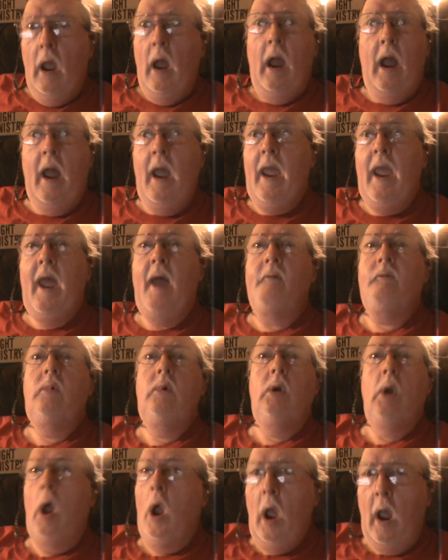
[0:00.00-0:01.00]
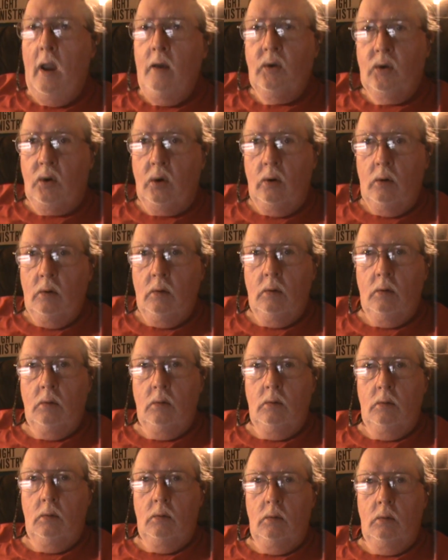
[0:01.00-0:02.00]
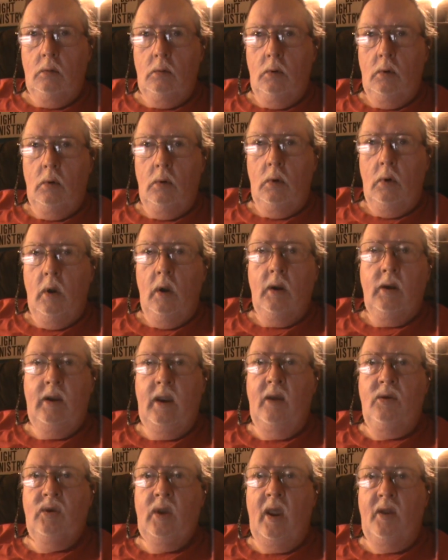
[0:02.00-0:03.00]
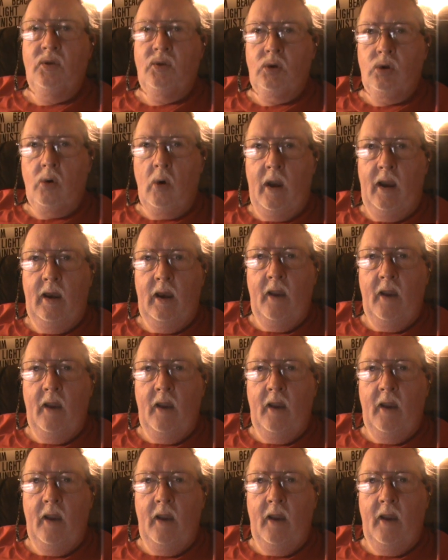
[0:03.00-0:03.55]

I have not get that straight.